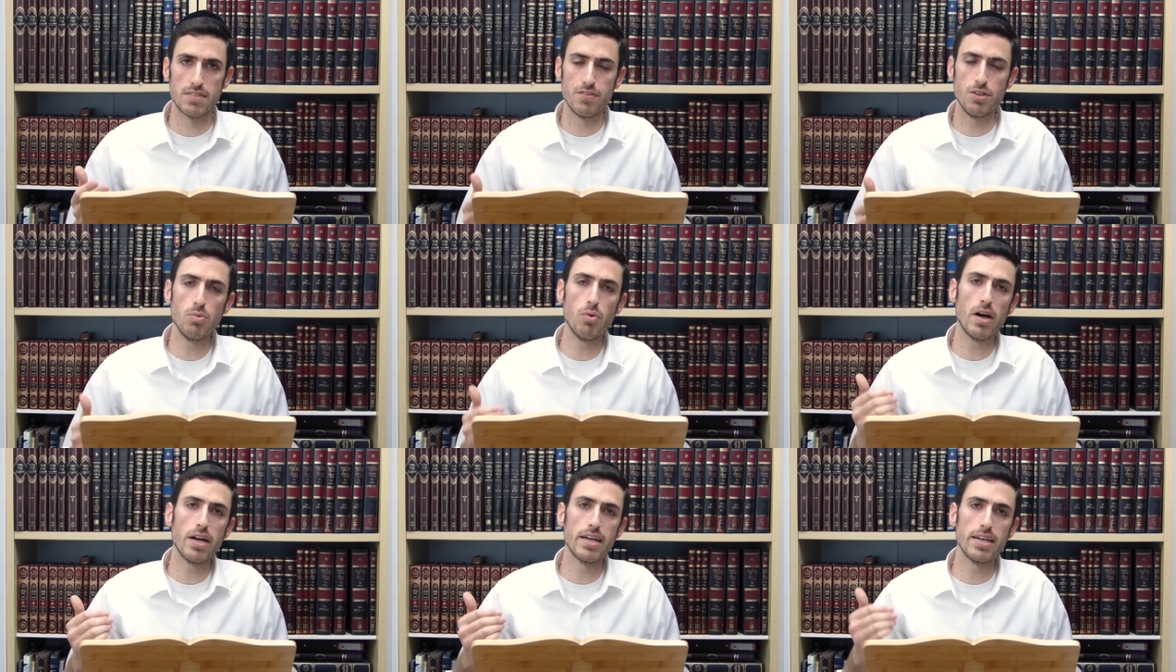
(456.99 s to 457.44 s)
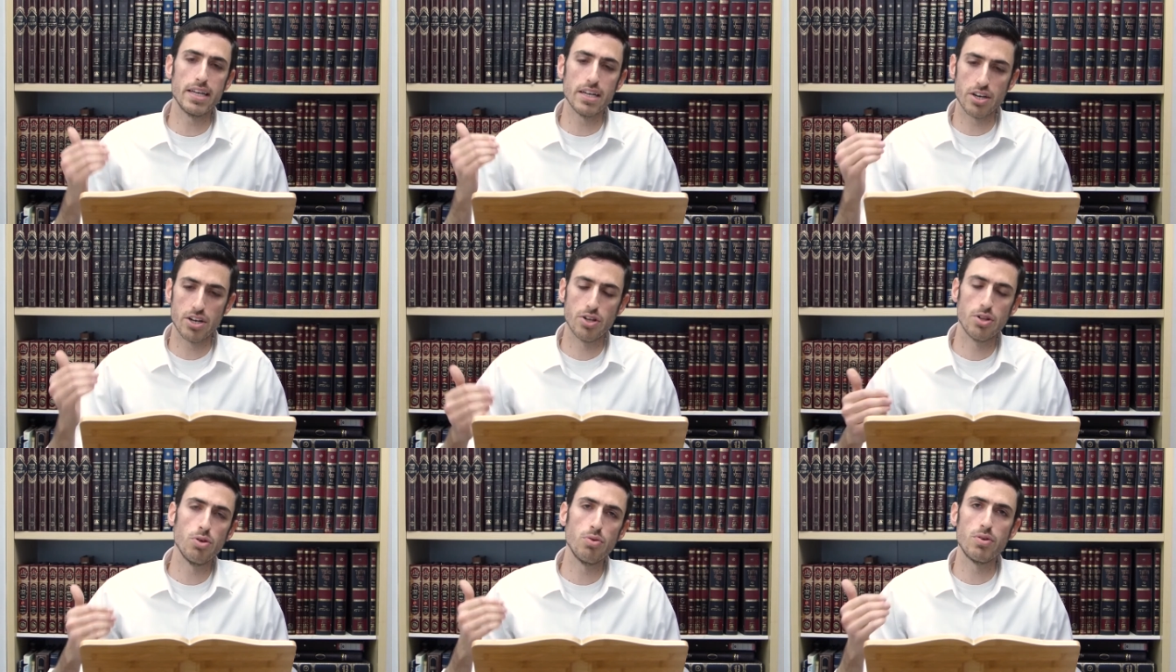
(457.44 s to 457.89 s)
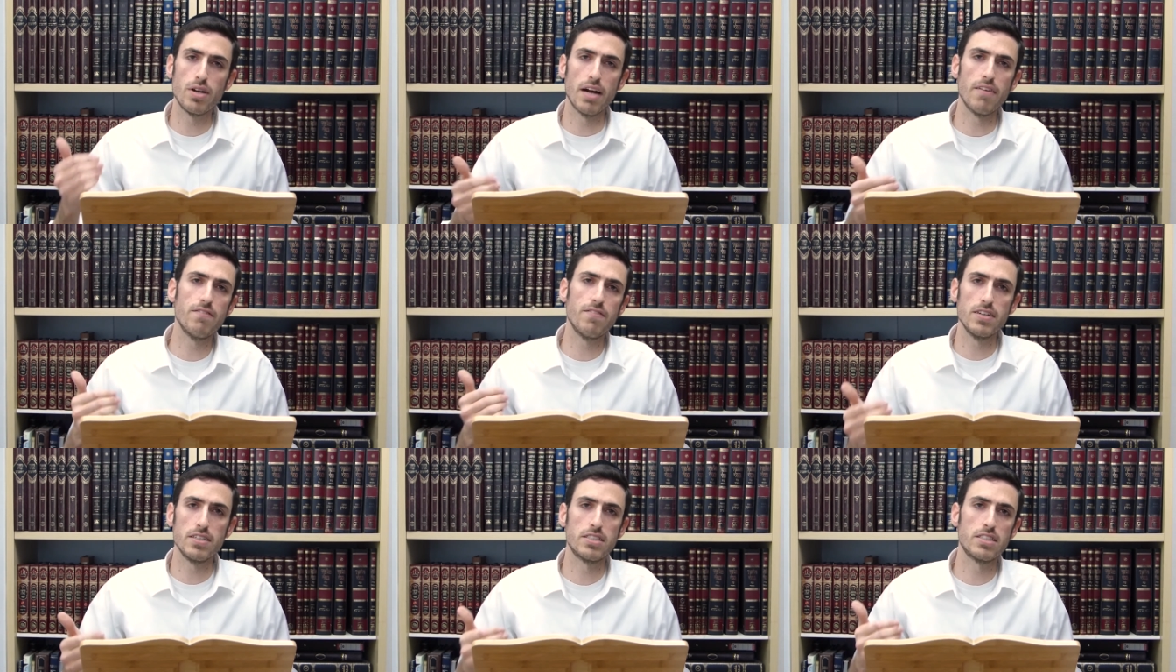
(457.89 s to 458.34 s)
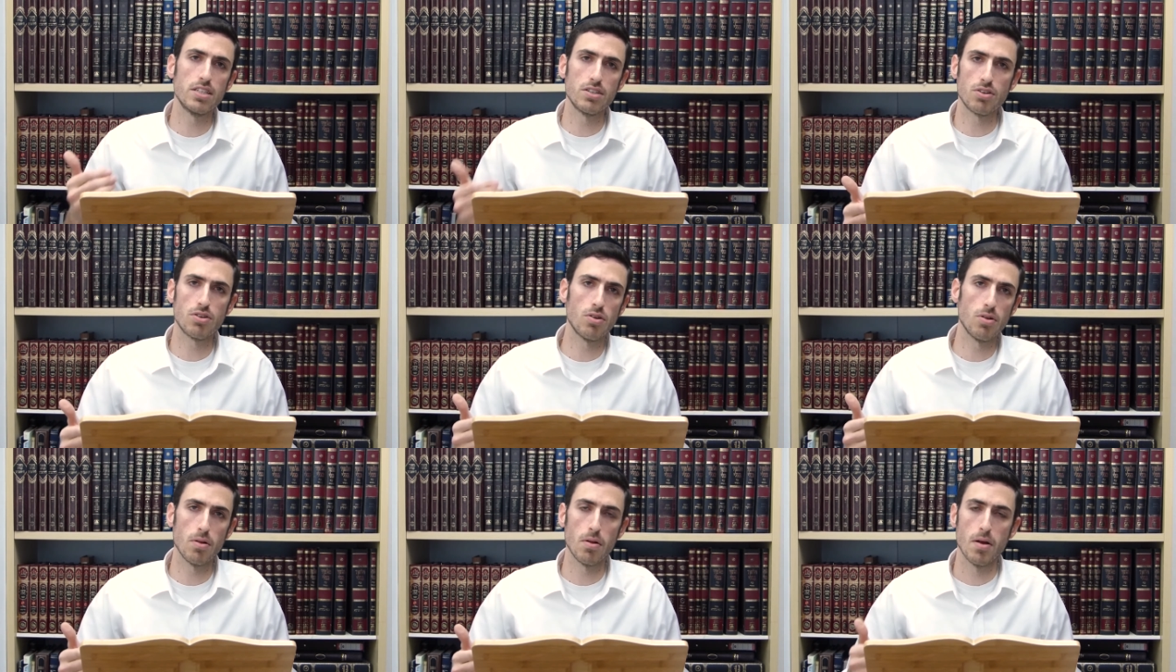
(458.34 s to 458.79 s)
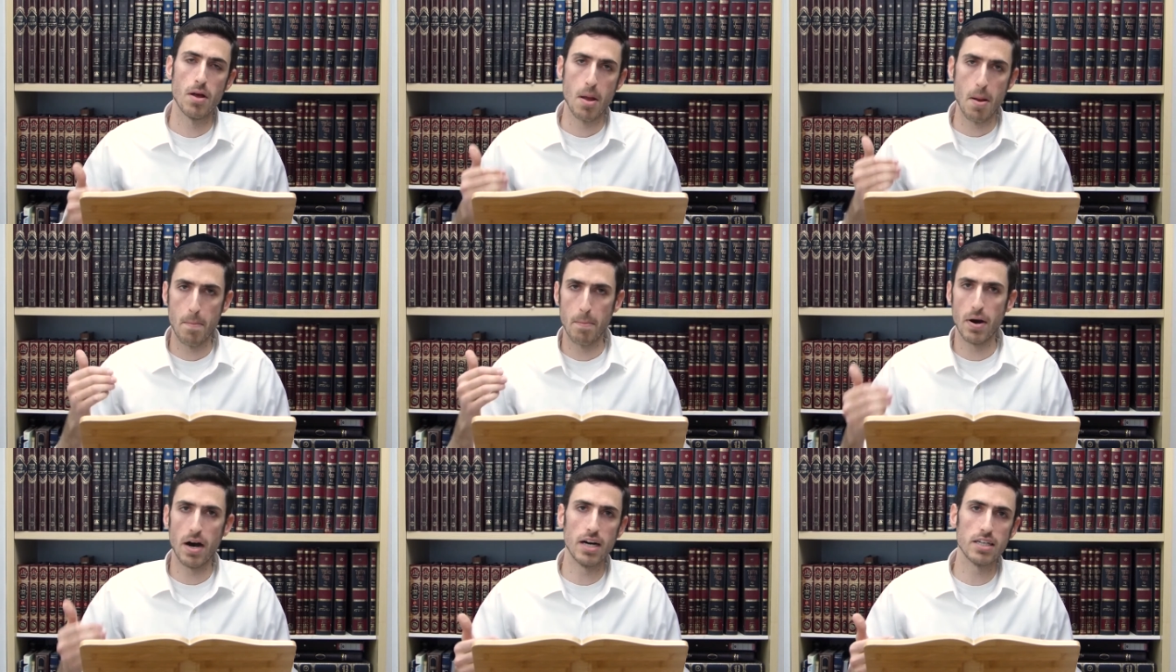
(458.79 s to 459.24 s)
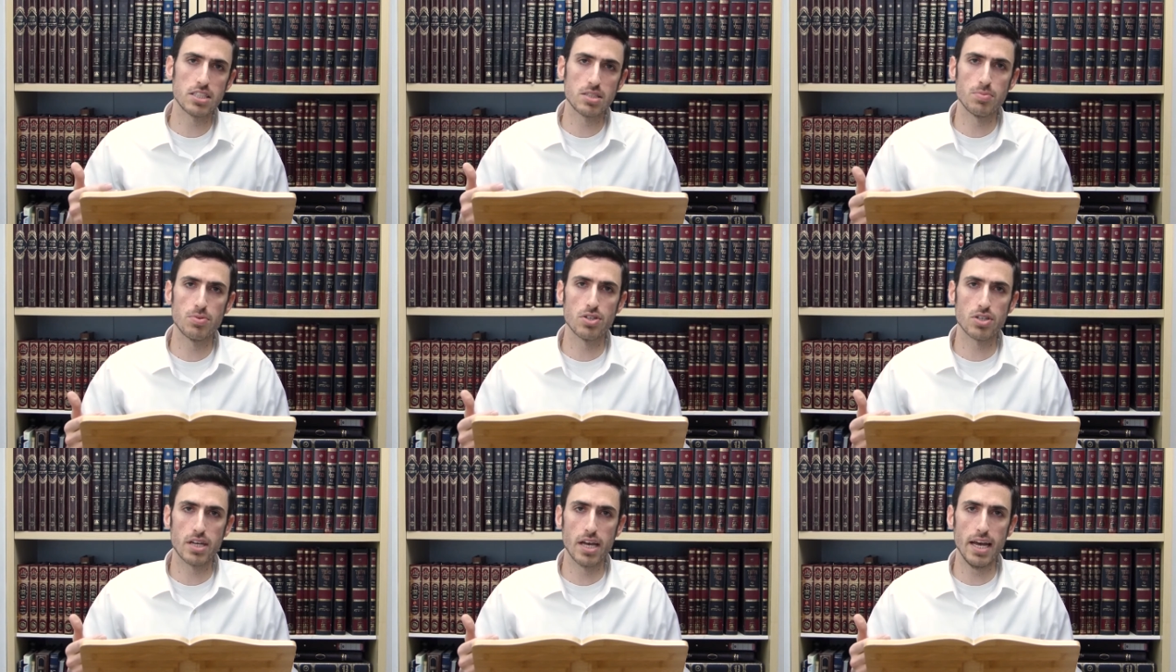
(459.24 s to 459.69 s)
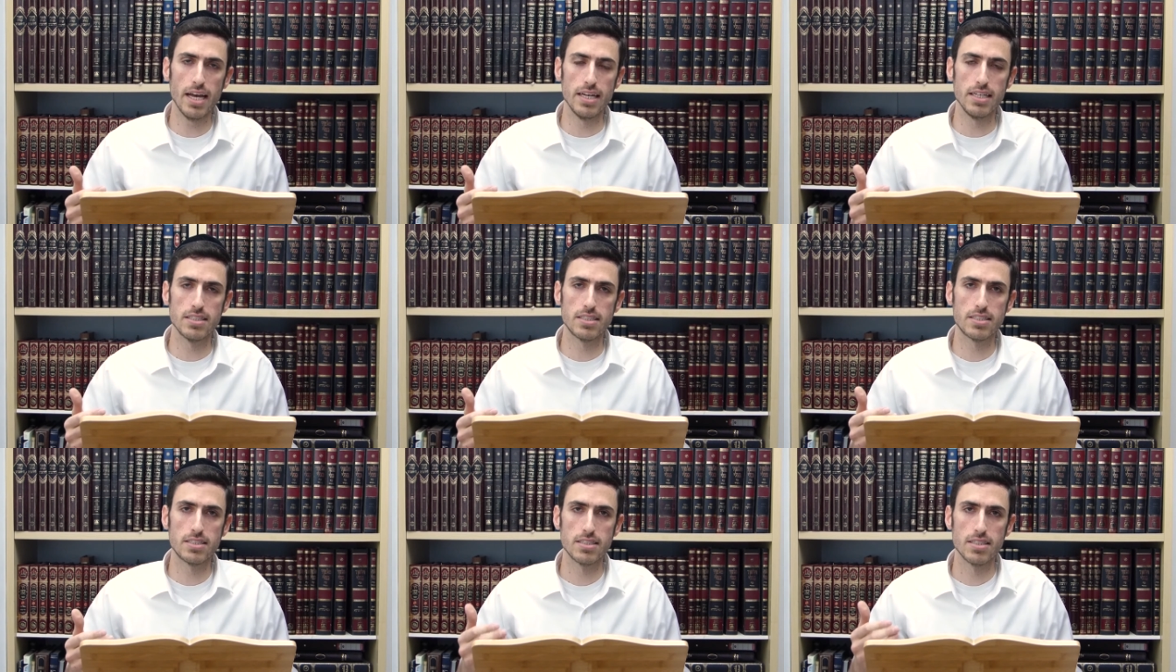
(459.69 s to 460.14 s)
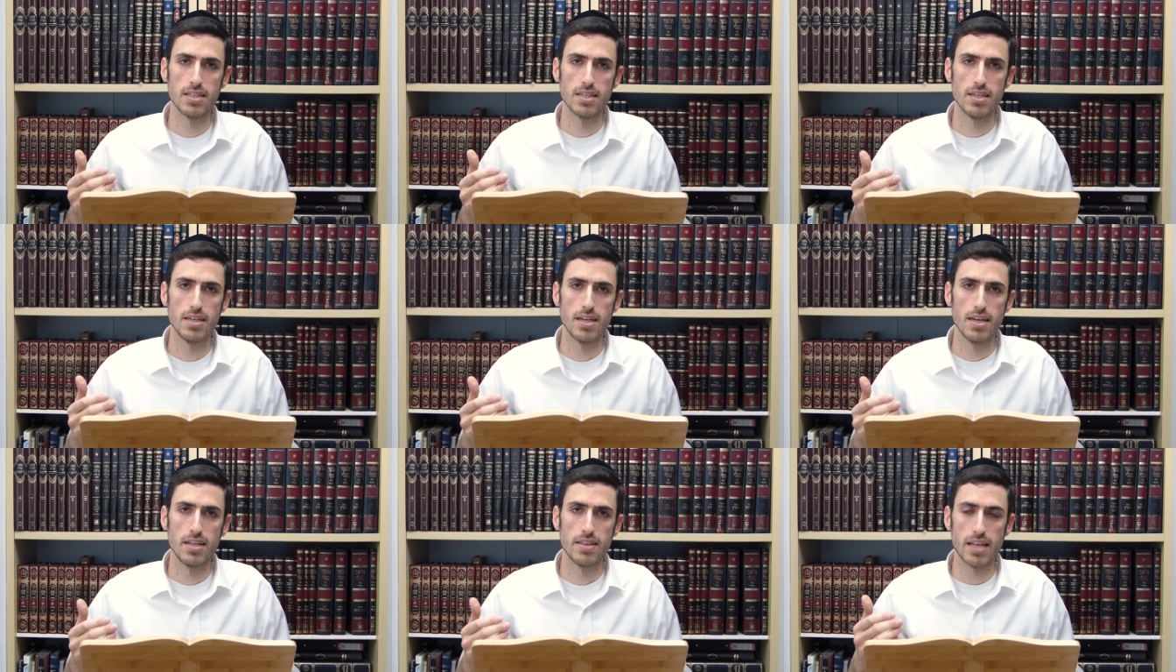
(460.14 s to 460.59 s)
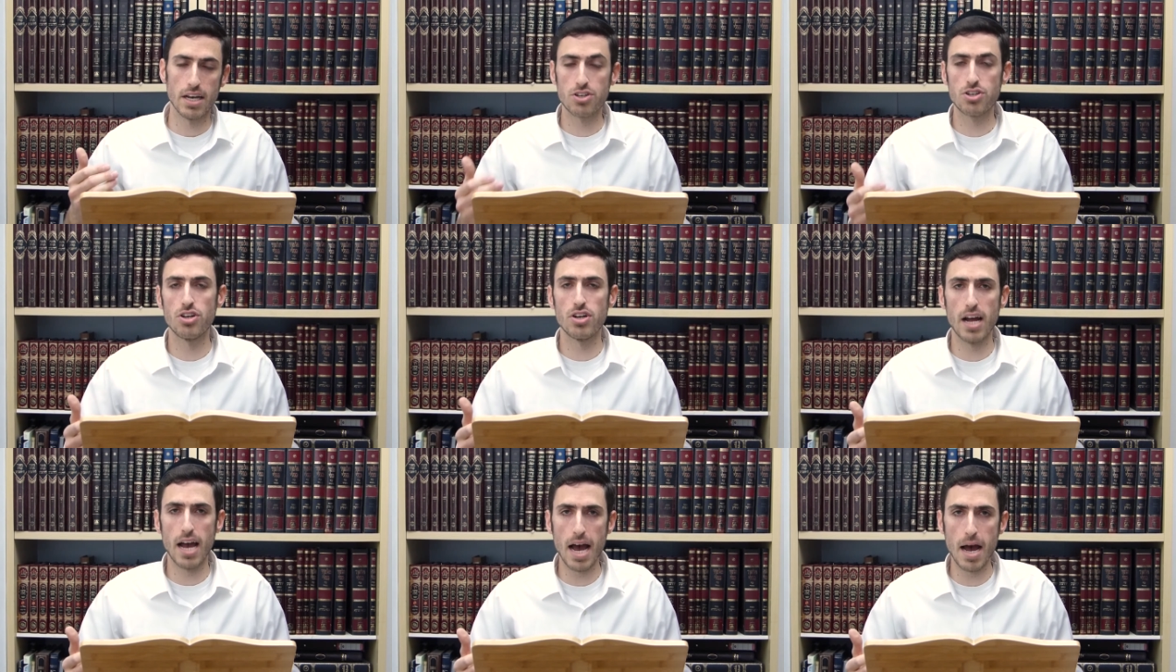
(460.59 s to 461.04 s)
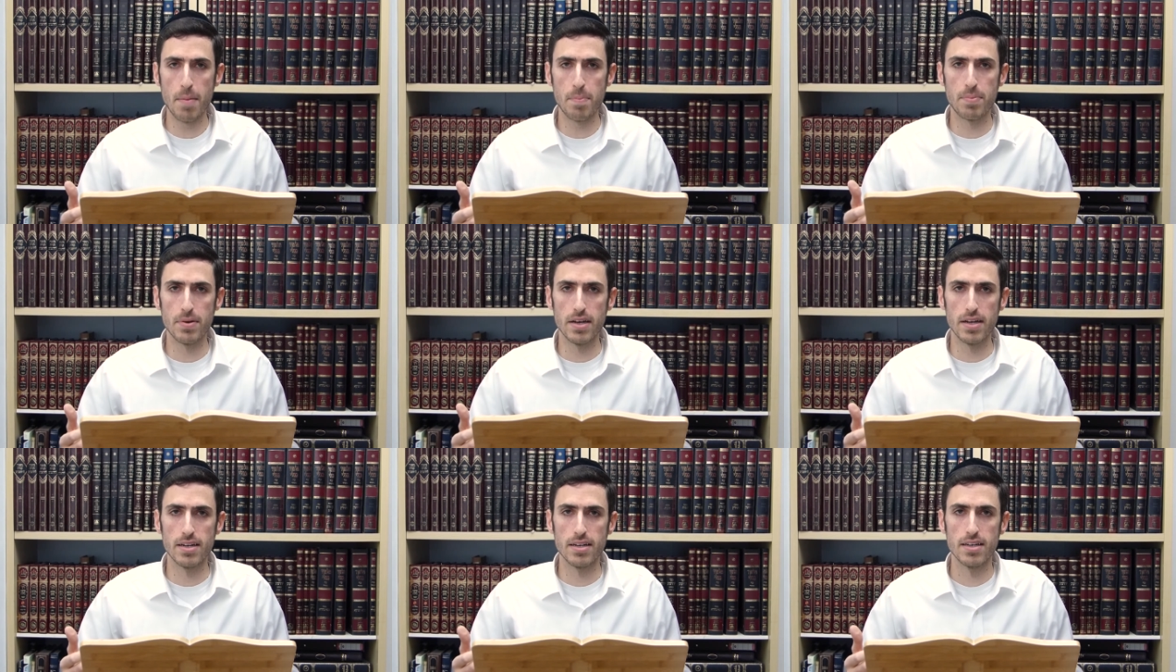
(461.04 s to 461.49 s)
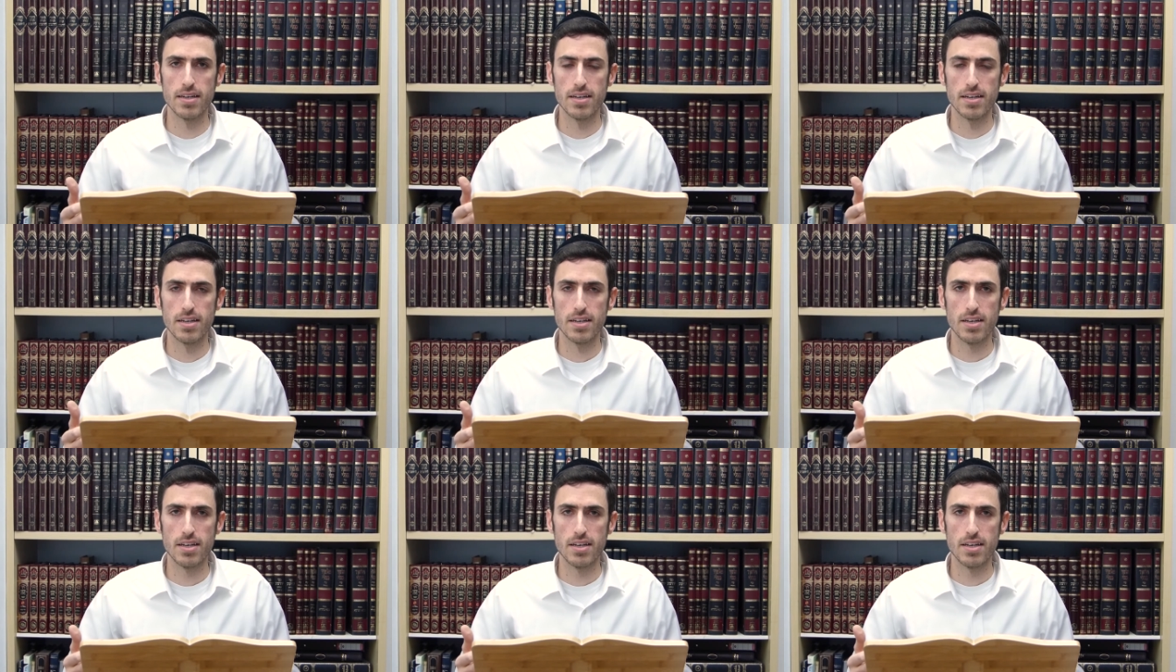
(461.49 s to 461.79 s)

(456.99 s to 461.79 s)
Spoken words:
If you want to include every single possible case that could happen,